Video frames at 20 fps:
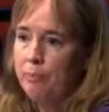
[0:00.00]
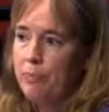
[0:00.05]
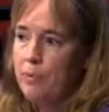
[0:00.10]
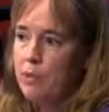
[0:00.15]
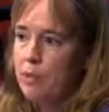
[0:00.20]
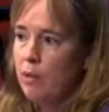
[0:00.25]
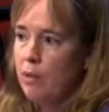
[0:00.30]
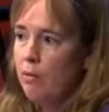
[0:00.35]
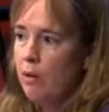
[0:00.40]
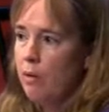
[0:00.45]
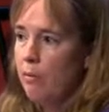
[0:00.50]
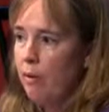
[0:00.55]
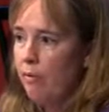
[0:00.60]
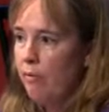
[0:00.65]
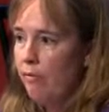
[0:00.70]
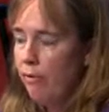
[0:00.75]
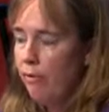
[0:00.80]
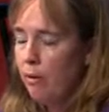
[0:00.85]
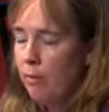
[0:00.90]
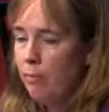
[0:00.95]
So we
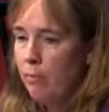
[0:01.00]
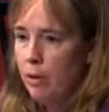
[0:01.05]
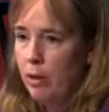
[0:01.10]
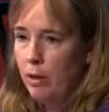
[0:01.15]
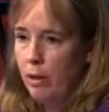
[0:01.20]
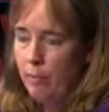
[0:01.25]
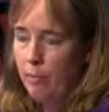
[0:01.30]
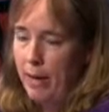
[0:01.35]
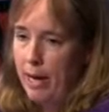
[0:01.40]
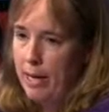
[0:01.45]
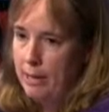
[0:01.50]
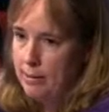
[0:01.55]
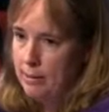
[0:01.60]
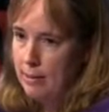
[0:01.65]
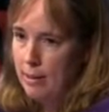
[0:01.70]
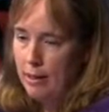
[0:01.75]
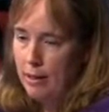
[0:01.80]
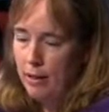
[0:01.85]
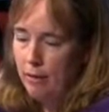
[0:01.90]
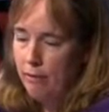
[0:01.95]
went from a
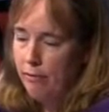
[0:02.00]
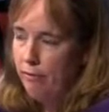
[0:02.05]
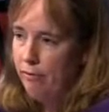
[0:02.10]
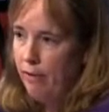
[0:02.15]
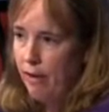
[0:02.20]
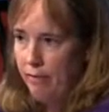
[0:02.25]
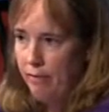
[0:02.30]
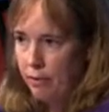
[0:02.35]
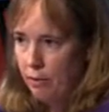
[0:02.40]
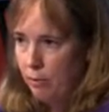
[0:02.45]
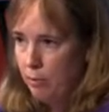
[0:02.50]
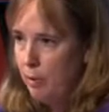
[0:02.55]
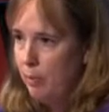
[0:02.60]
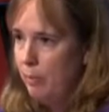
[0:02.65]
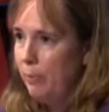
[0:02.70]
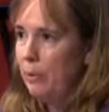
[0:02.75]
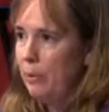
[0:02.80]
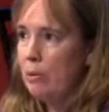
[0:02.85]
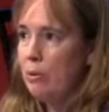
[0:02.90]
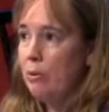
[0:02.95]
capacity of 500
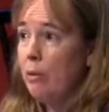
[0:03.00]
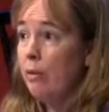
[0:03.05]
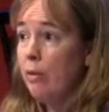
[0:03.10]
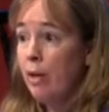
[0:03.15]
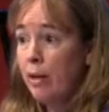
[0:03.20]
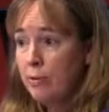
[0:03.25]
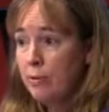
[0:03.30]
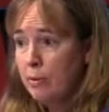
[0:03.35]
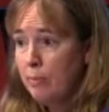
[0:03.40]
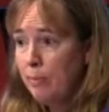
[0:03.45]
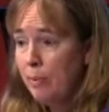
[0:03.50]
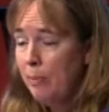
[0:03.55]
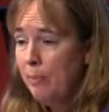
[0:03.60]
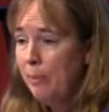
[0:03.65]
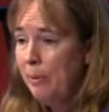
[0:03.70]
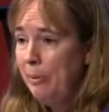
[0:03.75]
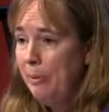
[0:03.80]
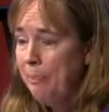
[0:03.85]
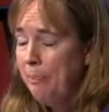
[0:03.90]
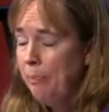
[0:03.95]
people to 1,000
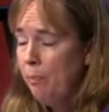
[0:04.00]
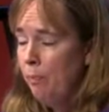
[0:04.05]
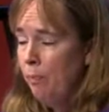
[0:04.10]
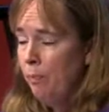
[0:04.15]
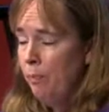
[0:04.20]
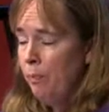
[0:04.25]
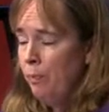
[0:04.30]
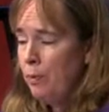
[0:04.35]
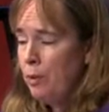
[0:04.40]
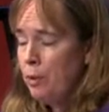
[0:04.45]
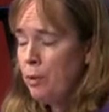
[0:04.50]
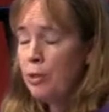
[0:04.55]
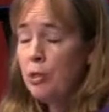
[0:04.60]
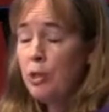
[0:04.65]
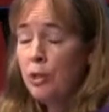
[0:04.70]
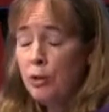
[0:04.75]
people, which is a